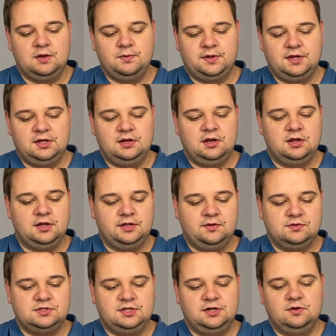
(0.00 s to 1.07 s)
we can
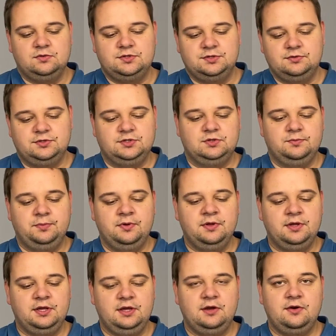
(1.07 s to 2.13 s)
use the O2 tube
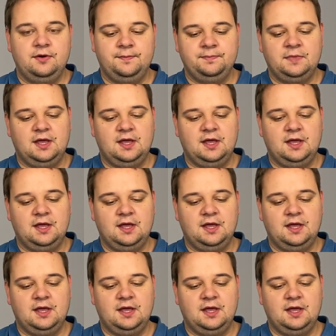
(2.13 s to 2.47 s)
here,